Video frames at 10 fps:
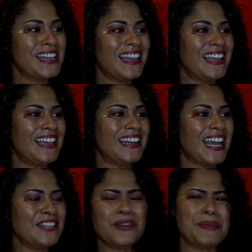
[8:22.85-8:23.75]
And
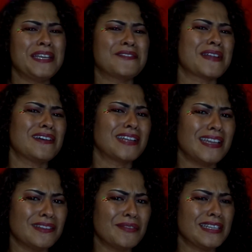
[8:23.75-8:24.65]
I do it playing around. I
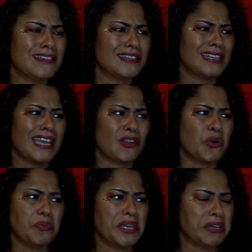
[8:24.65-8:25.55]
ain't really gonna like
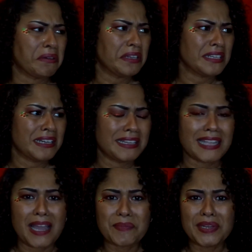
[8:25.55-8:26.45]
open it or anything like that.